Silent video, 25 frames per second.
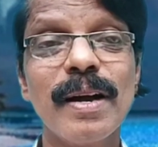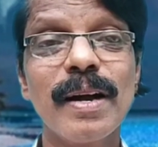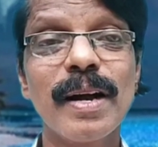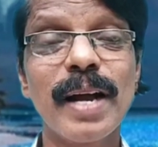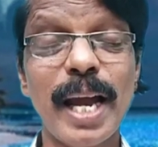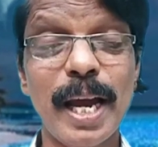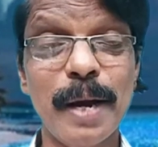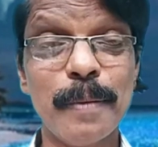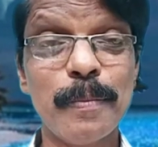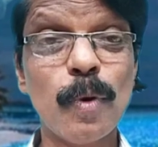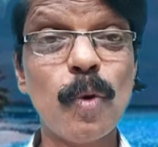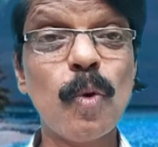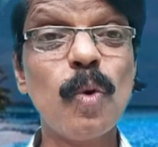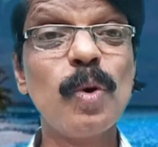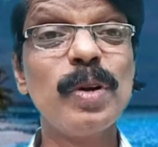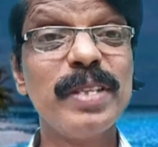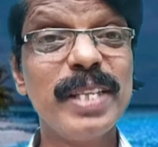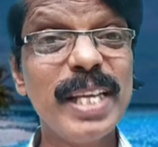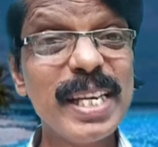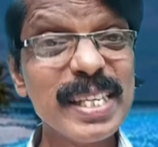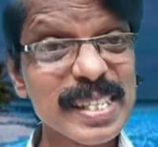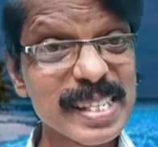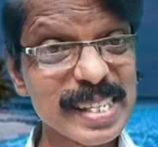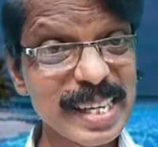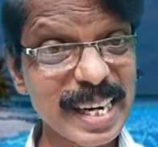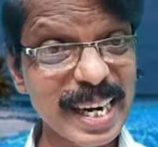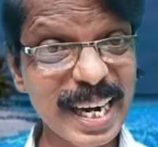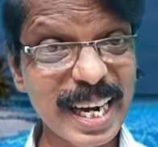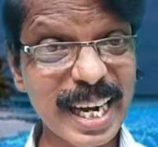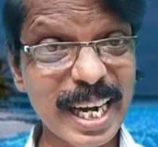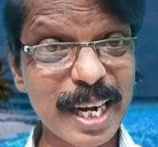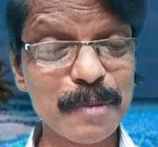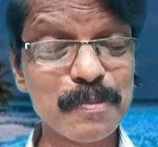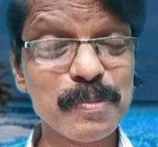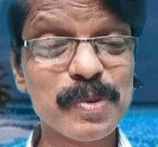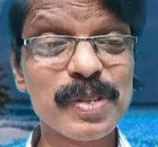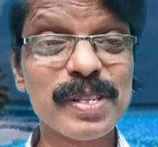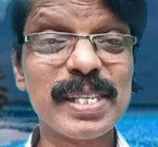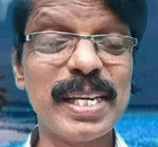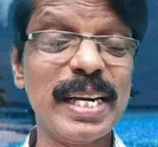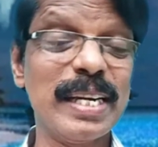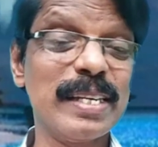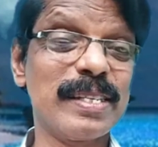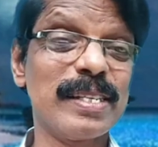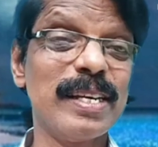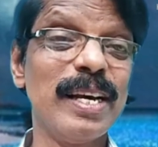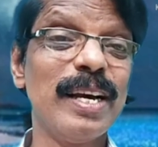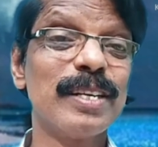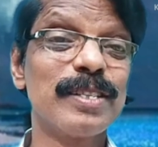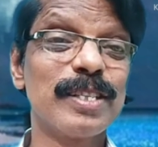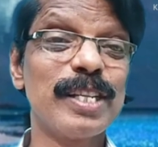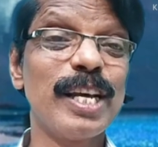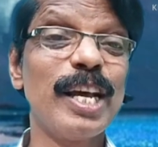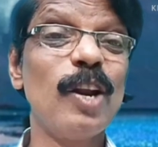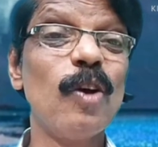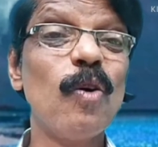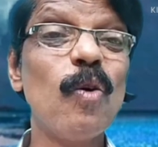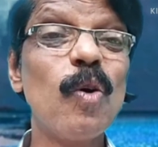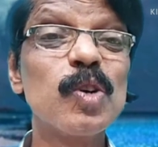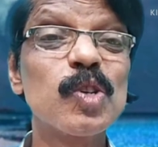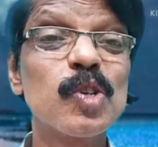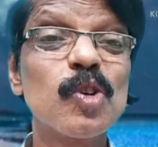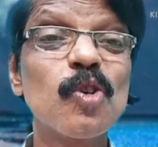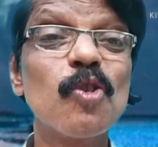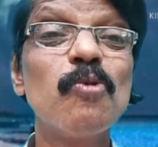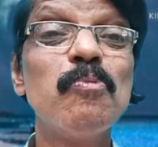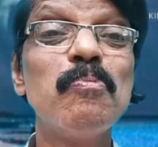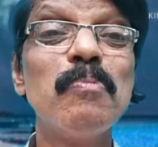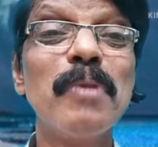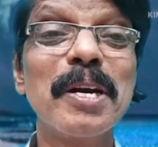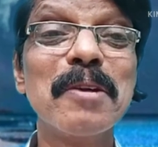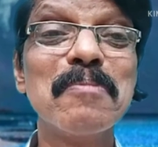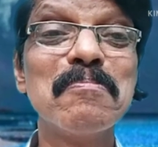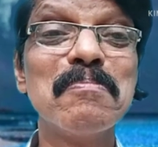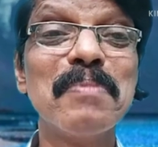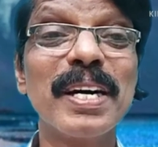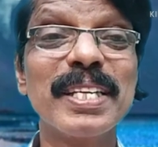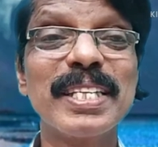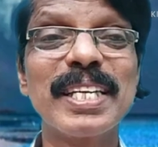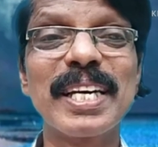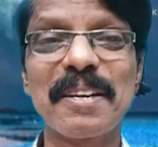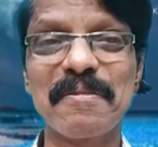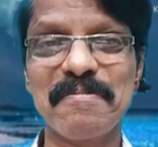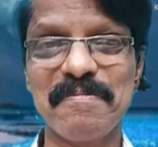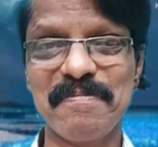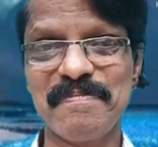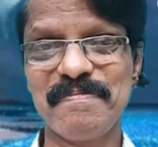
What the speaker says: about this circumstance, the loss of my mother.